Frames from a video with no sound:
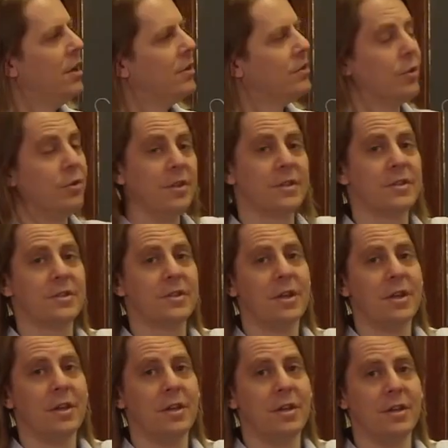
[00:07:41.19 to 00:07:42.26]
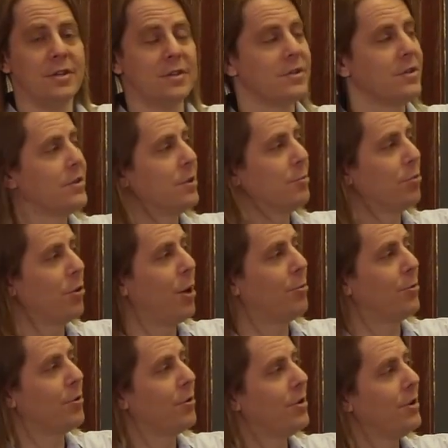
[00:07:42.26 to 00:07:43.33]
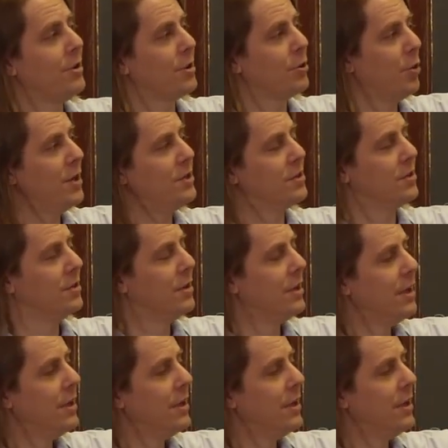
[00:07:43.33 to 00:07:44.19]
So this is the proper equation.